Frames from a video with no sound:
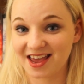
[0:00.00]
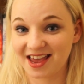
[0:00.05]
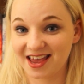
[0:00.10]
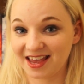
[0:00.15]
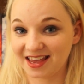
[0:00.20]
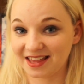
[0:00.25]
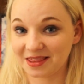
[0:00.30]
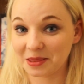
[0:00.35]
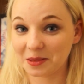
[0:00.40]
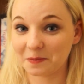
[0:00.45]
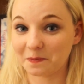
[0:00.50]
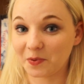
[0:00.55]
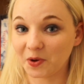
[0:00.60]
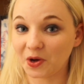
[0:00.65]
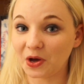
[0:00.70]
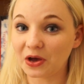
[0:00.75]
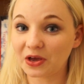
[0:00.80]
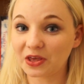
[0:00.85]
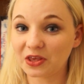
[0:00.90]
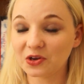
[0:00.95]
in the
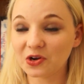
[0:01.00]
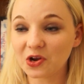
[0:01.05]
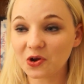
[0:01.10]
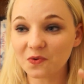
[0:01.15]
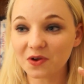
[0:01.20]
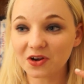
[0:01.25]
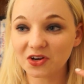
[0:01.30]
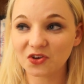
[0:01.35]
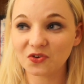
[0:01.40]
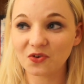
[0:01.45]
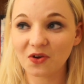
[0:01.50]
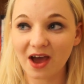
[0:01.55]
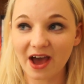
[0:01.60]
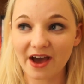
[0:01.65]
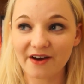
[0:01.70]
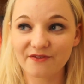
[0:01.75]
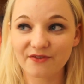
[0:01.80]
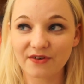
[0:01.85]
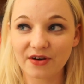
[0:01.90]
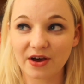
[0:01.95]
book. You know when you
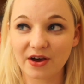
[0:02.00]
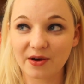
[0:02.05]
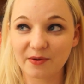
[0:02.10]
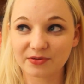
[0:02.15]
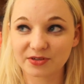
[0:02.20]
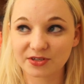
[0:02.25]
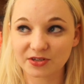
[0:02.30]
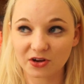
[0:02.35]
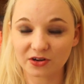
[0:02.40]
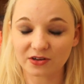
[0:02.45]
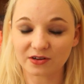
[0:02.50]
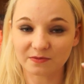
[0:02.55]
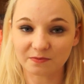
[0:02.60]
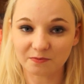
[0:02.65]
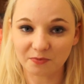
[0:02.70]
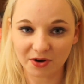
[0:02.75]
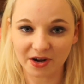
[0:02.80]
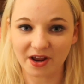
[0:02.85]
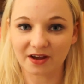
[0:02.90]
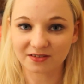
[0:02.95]
have a certain
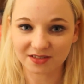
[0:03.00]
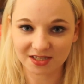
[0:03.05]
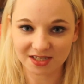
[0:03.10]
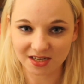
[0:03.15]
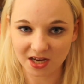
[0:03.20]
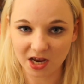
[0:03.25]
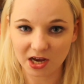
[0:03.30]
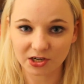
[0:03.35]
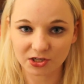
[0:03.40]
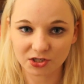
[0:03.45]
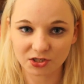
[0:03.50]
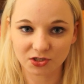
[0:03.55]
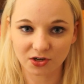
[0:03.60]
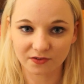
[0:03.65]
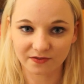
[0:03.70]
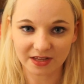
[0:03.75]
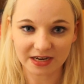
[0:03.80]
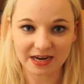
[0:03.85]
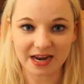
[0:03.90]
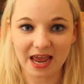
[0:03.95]
pronunciation
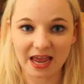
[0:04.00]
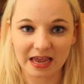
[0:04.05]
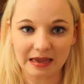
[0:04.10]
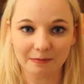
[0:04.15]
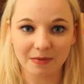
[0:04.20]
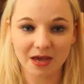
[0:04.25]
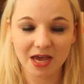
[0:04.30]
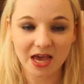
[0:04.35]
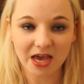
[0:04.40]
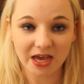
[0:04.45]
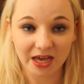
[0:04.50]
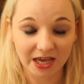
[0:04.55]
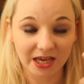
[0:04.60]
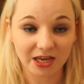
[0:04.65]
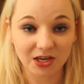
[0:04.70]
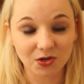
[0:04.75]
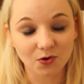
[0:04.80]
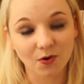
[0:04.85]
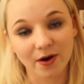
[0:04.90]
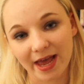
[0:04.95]
of the name
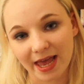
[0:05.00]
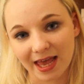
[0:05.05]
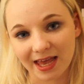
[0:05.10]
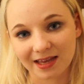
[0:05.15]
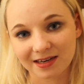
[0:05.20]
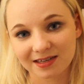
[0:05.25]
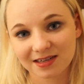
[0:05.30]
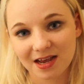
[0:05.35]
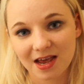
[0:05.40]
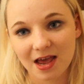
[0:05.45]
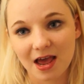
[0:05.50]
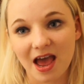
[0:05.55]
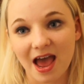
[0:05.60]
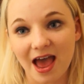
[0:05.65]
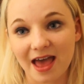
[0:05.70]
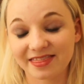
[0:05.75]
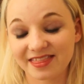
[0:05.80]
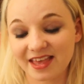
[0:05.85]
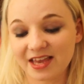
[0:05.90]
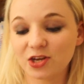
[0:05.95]
in your head
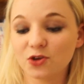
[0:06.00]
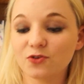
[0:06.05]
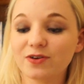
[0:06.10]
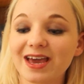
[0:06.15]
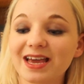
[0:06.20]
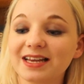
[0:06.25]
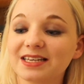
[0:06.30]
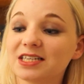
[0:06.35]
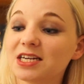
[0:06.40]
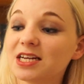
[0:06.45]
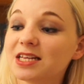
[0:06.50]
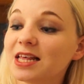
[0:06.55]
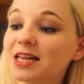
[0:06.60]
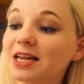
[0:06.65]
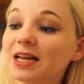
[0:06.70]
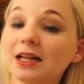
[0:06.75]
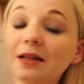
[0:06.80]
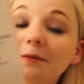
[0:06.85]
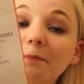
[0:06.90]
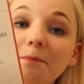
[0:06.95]
and then you get to the
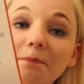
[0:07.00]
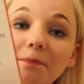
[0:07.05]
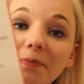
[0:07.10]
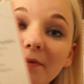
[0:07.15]
little